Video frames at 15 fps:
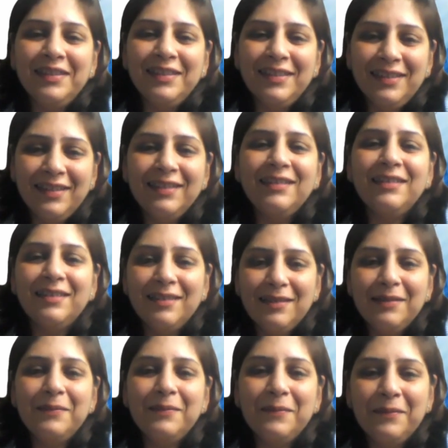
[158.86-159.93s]
to it, and I'll get
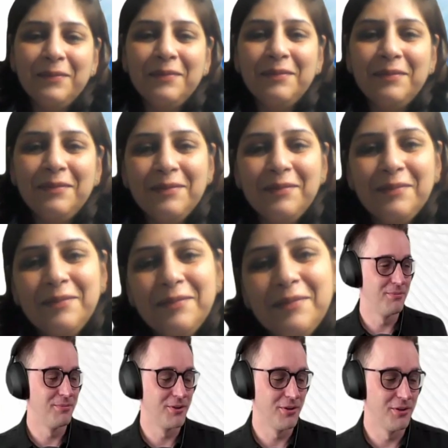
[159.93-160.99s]
into it in the keynote and all.
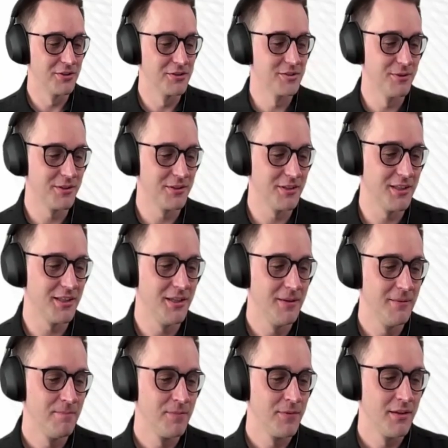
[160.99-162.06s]
But ultimately,
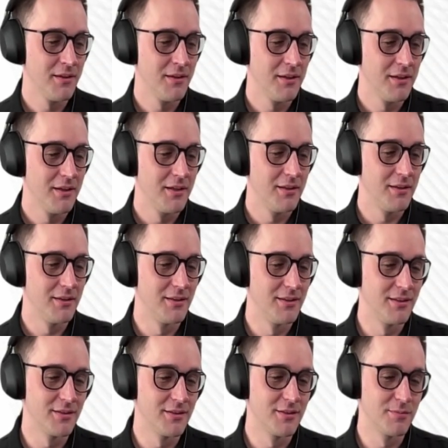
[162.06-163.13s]

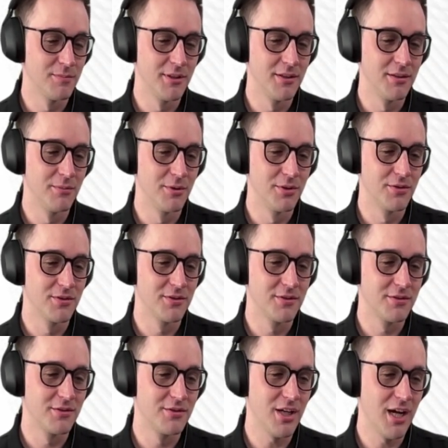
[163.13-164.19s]
this has been the most
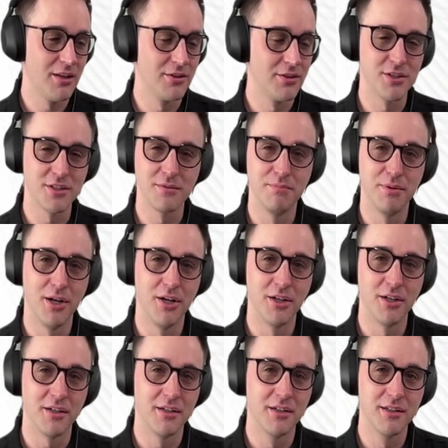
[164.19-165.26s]
challenging
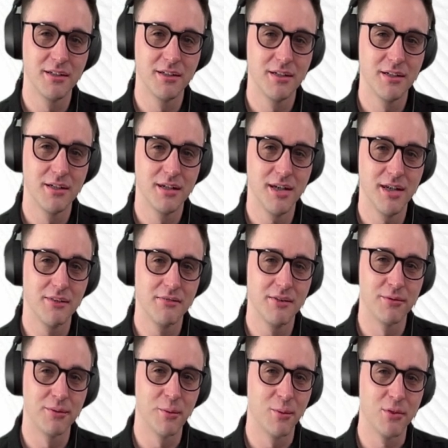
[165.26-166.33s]
bug I've
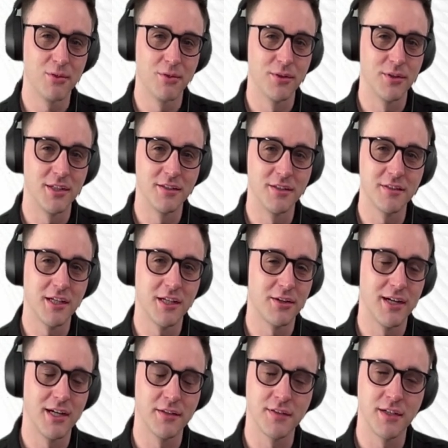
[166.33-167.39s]
ever worked on, inside or
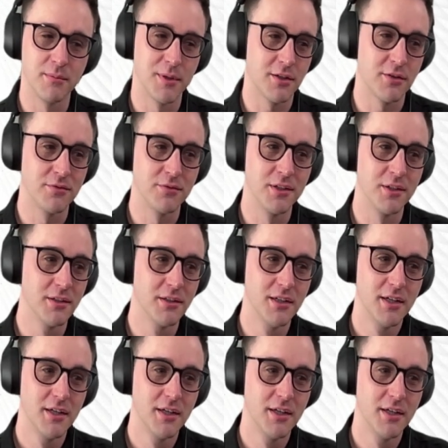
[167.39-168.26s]
outside of my career.